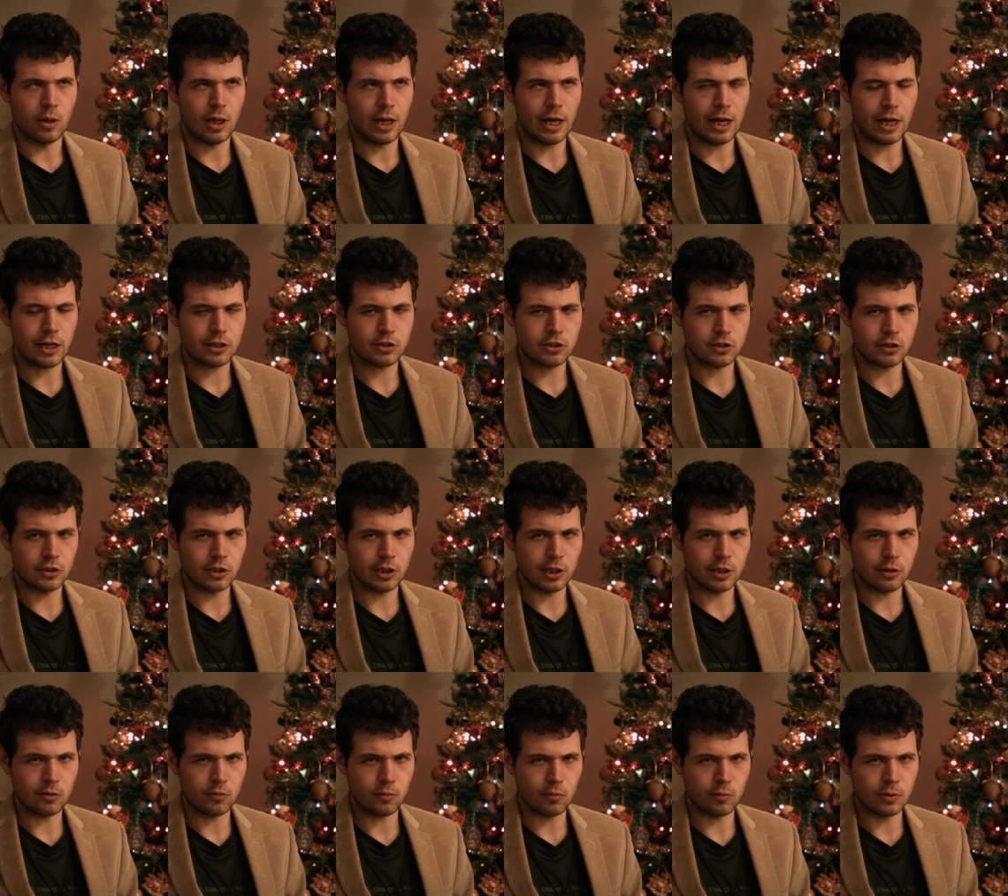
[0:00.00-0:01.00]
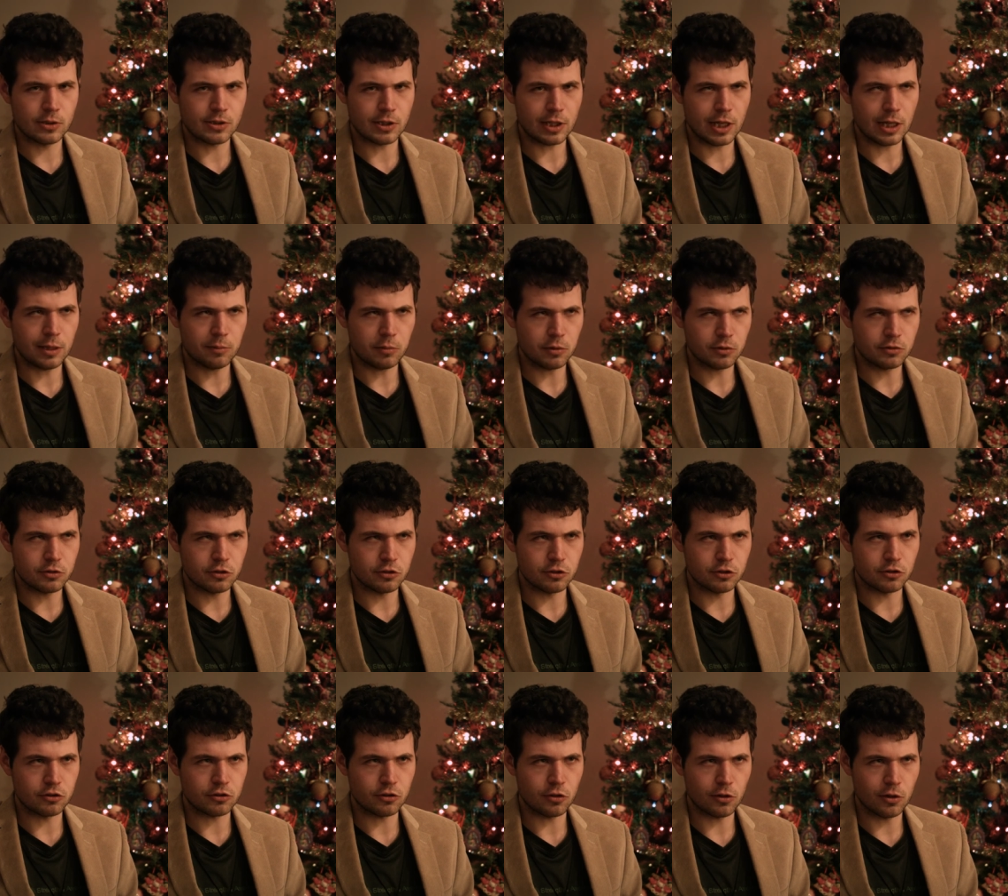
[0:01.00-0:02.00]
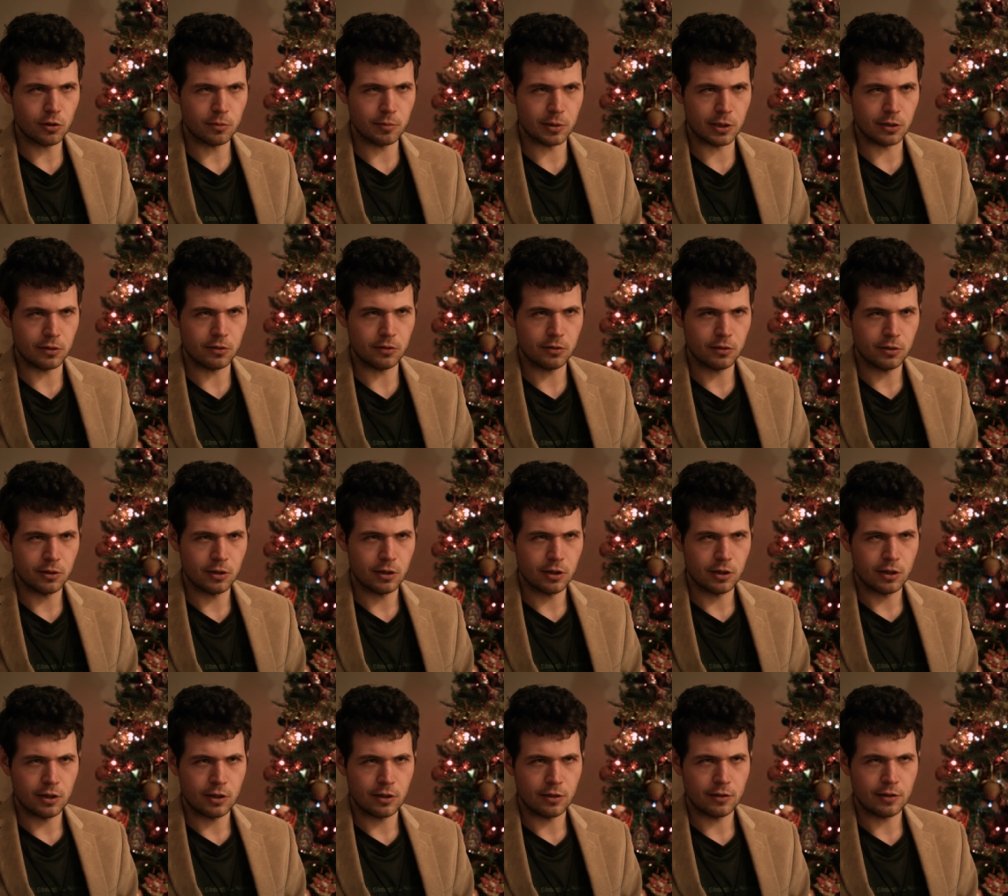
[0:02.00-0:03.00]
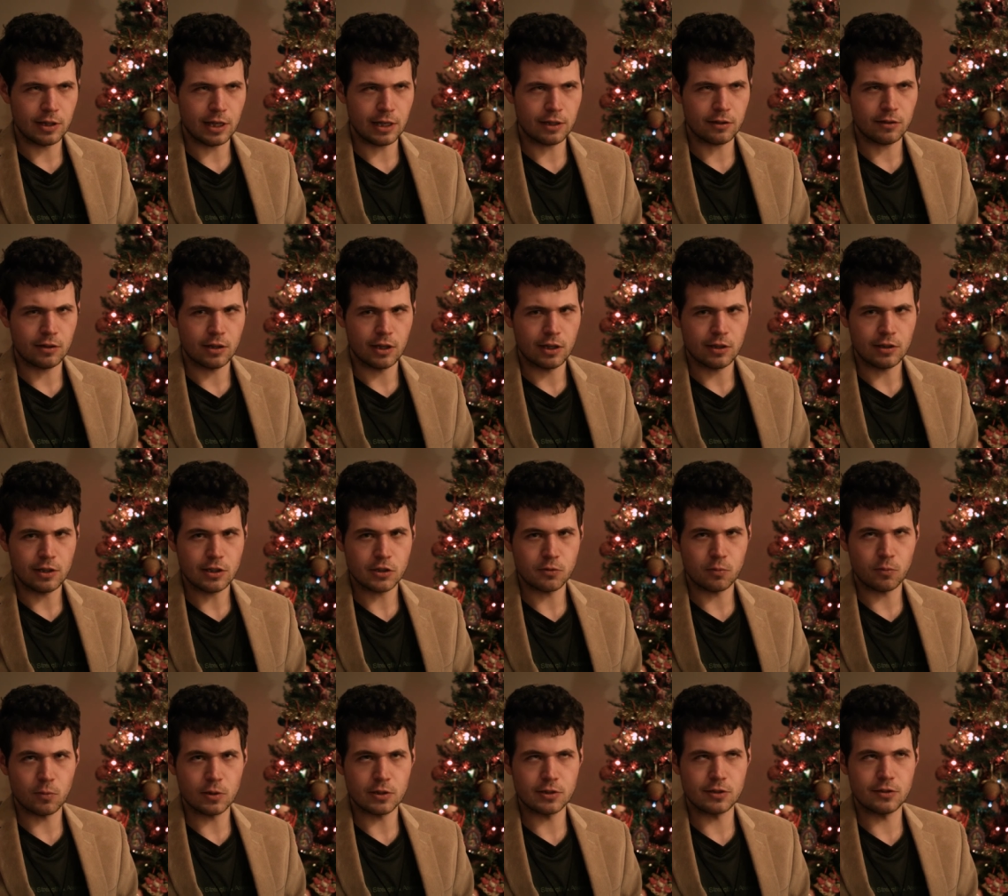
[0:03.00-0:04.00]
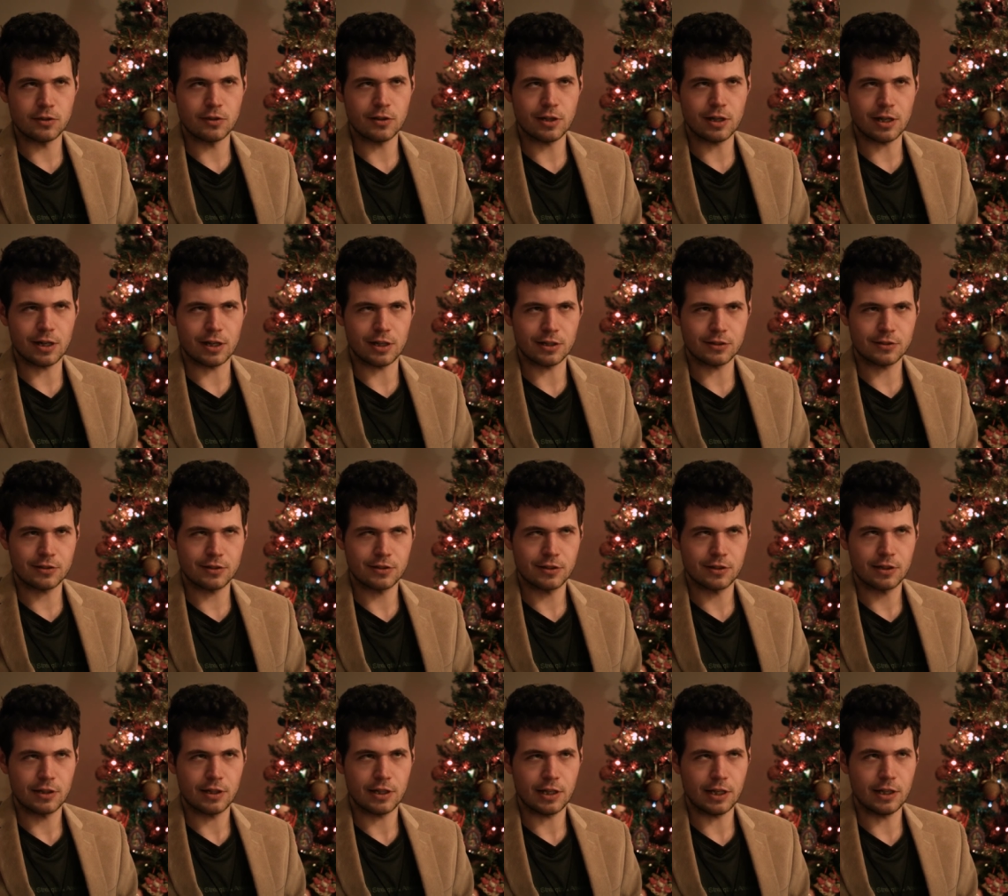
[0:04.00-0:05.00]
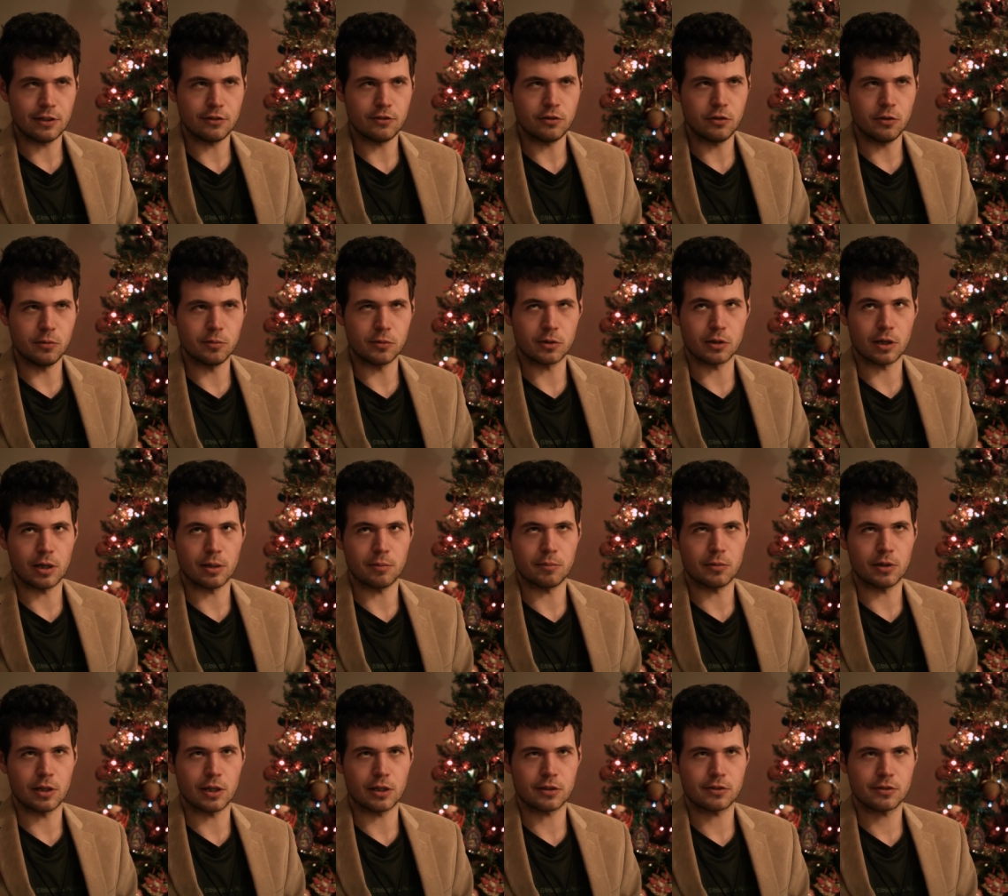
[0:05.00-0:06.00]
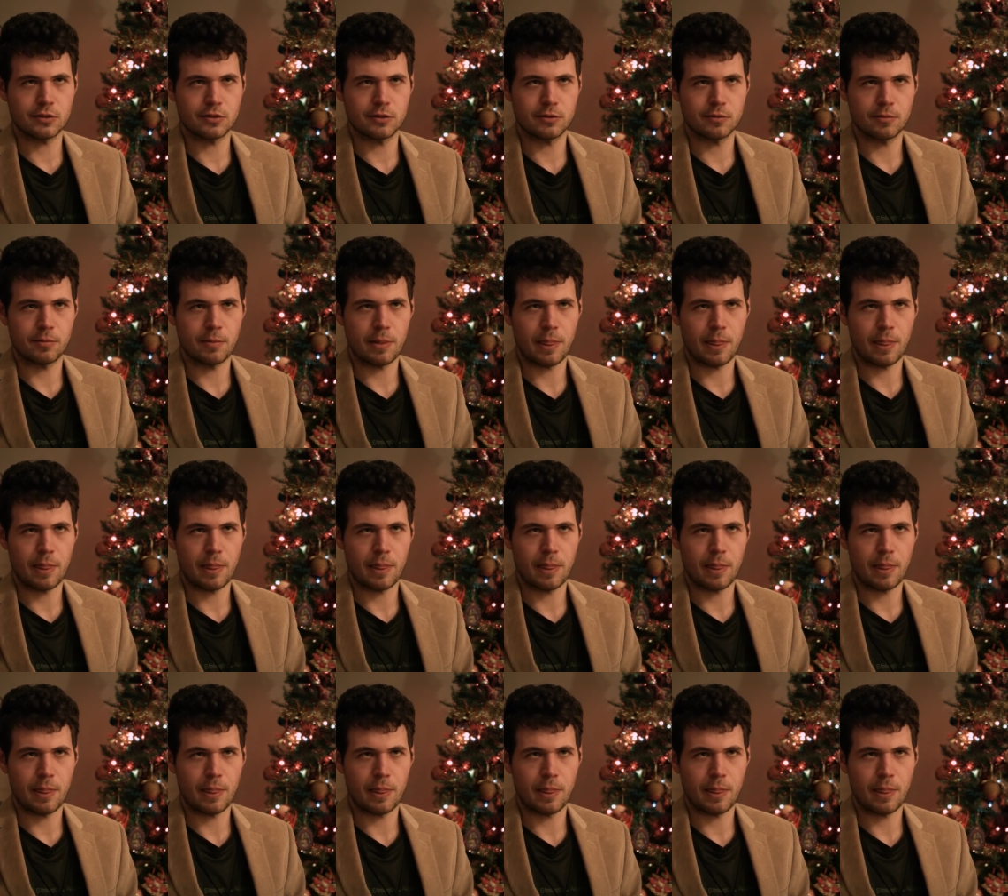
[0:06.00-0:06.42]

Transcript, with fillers: actually was able to determine that this was not a tomb complex.